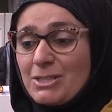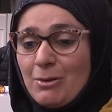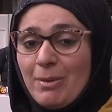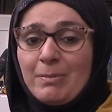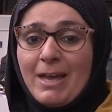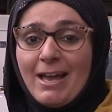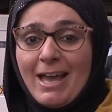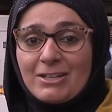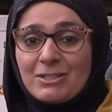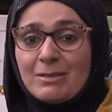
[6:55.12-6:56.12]
term API
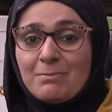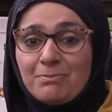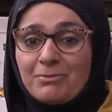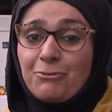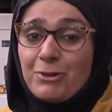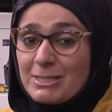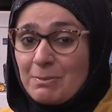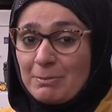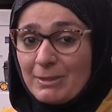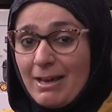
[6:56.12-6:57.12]
actually freaks
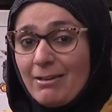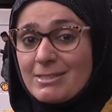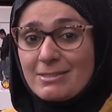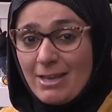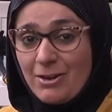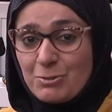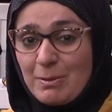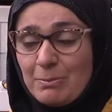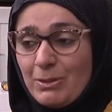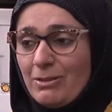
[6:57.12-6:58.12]
people out, scares
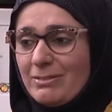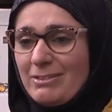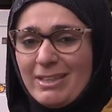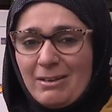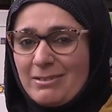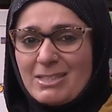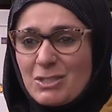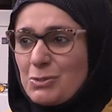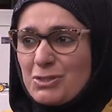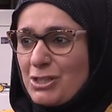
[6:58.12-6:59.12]
people. They're like,
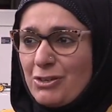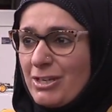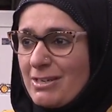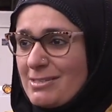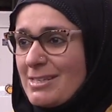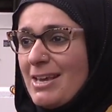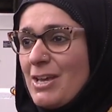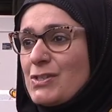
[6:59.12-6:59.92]
it's too serious.